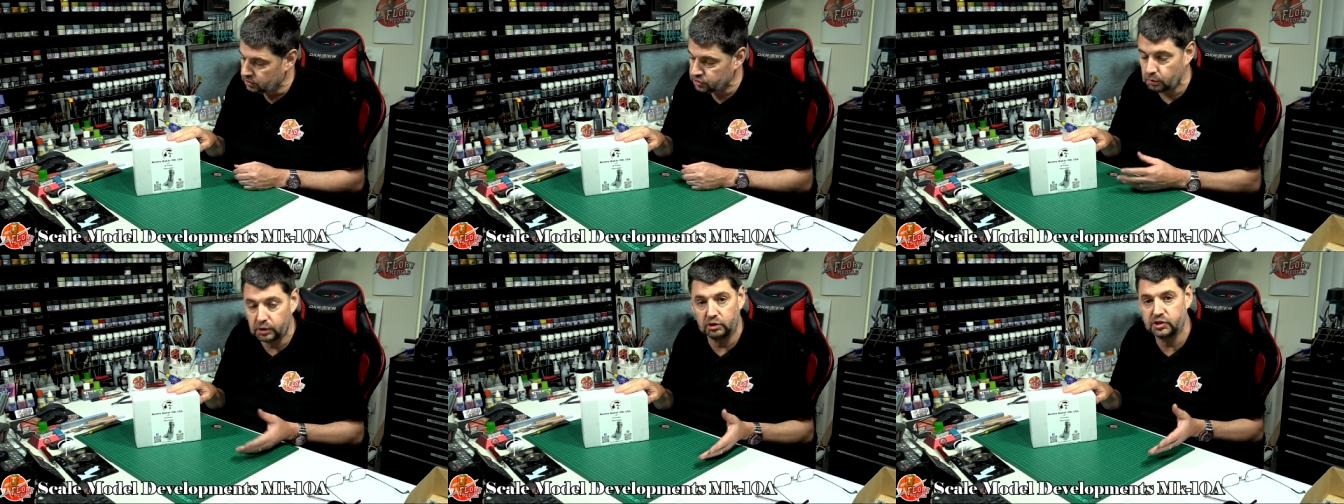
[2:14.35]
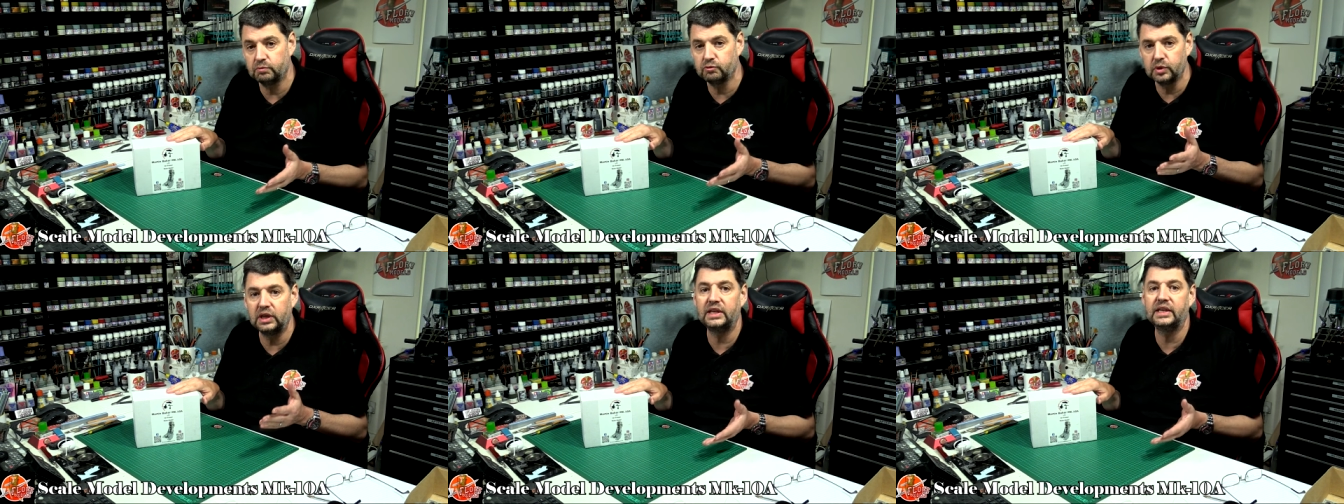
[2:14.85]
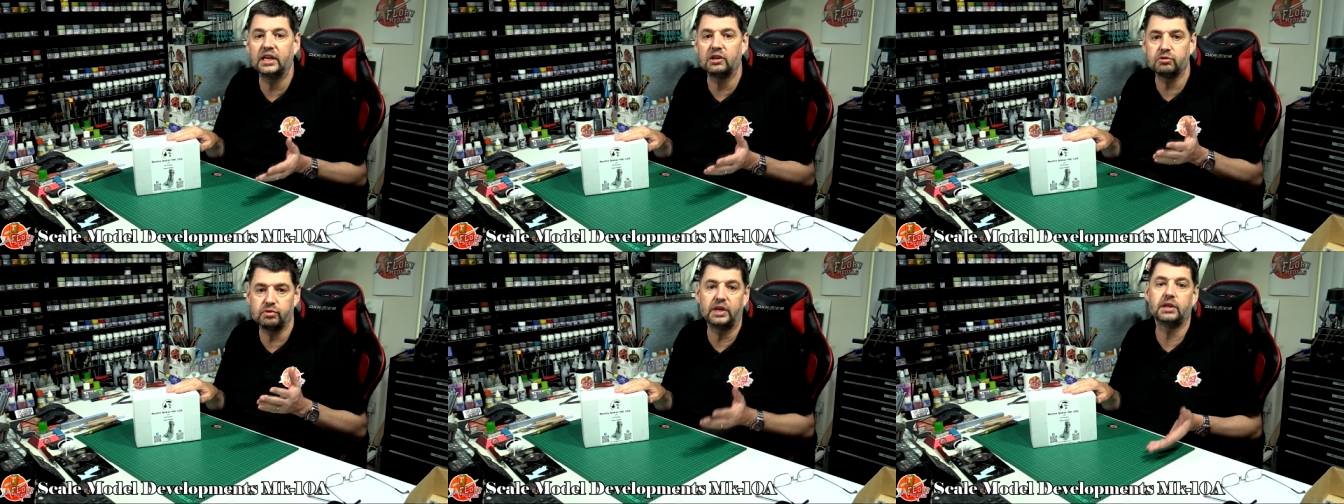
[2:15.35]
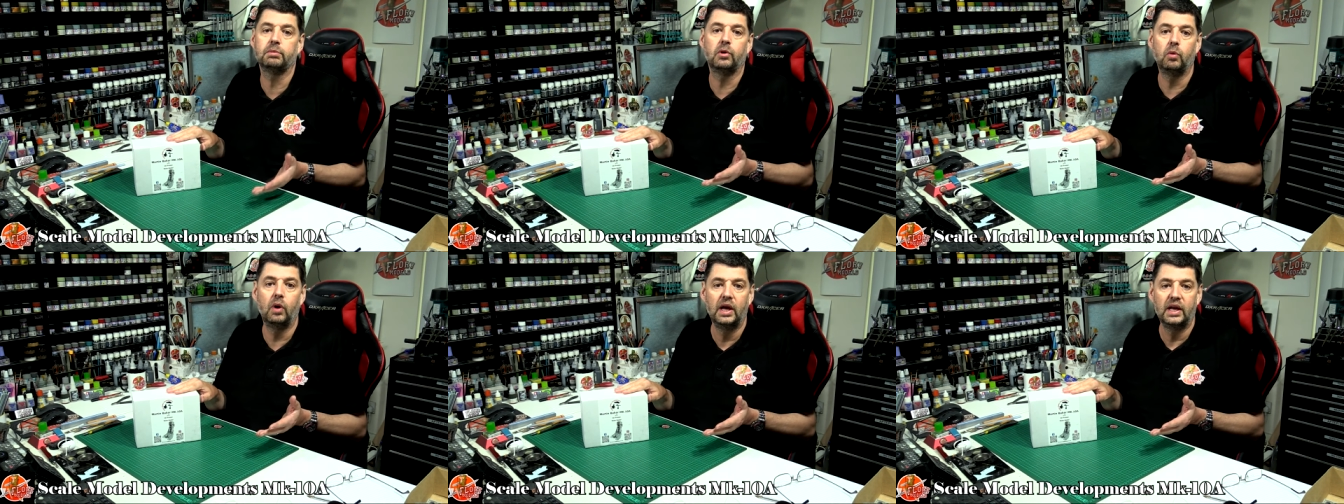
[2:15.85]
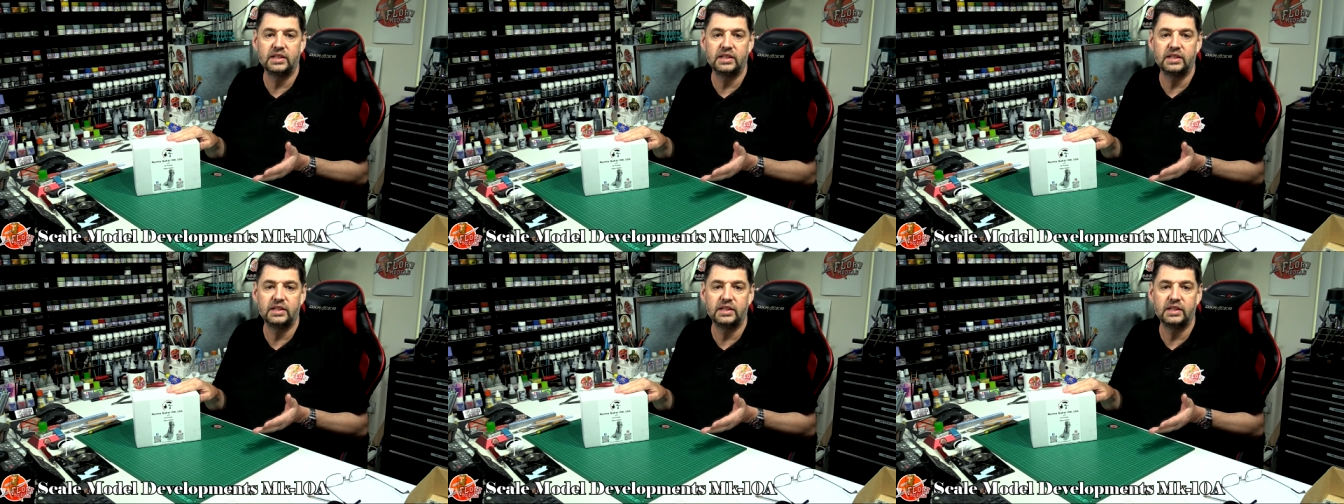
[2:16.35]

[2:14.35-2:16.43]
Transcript: So we've got some really incredible